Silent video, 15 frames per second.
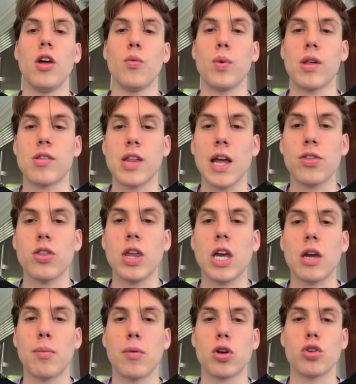we set the
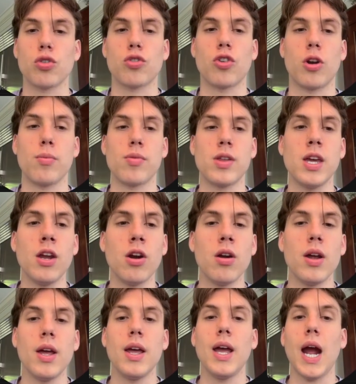commercial terms
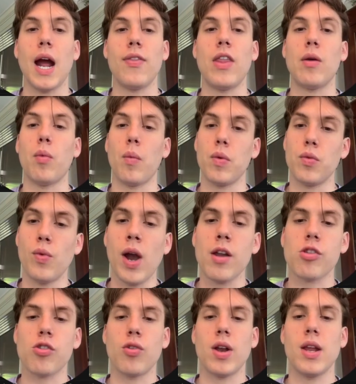here, and then when we
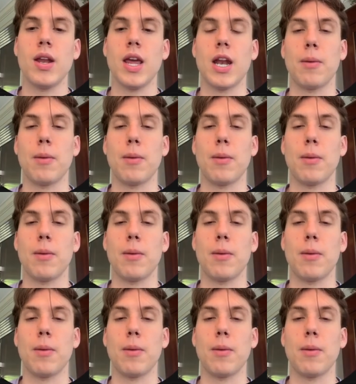registered it, it